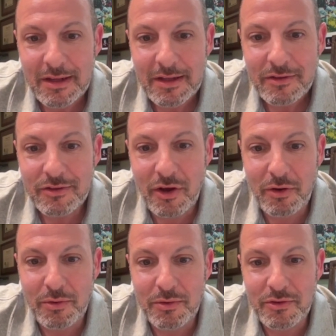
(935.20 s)

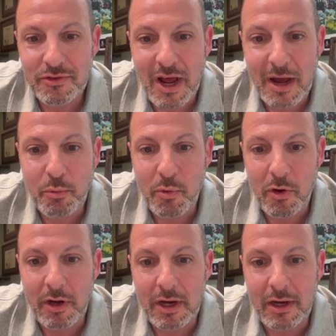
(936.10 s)
So stop
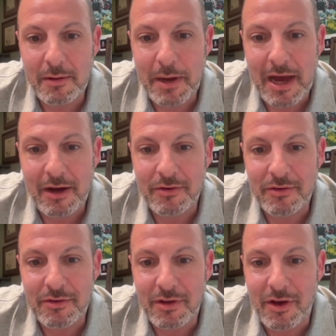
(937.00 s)
worrying
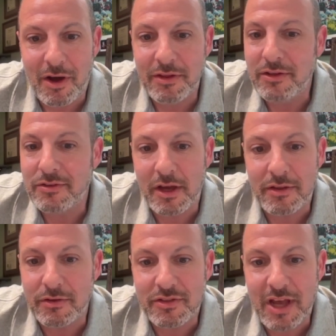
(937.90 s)
about all these
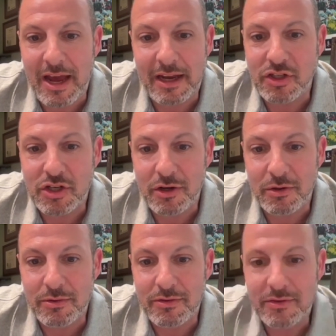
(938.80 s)
other
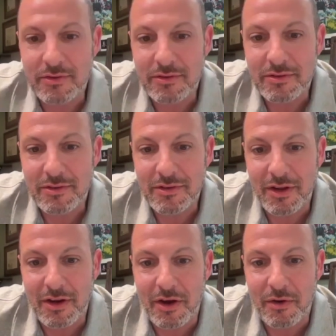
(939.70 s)
sideshows,
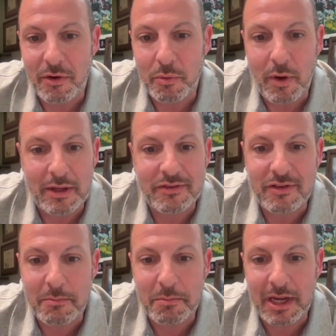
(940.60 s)
or what
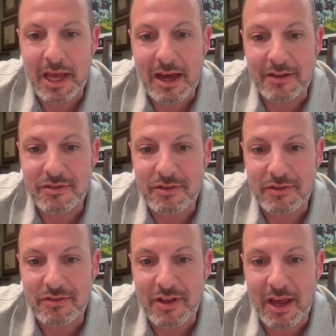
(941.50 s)
somebody has
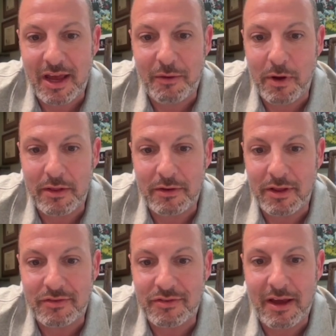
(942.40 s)
to say, whether
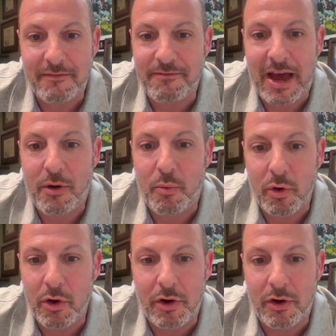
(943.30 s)
they say a foul
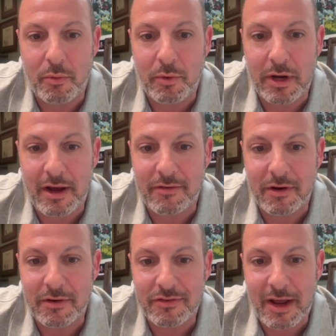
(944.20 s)
word or
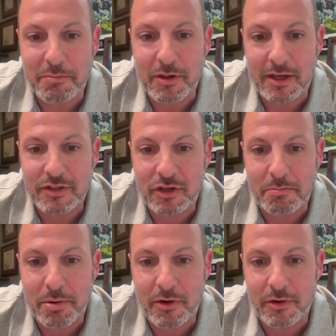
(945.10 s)
whatever. Stop clutching your
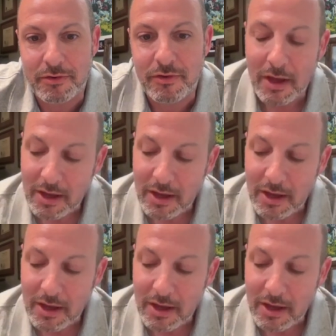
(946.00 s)
pearls.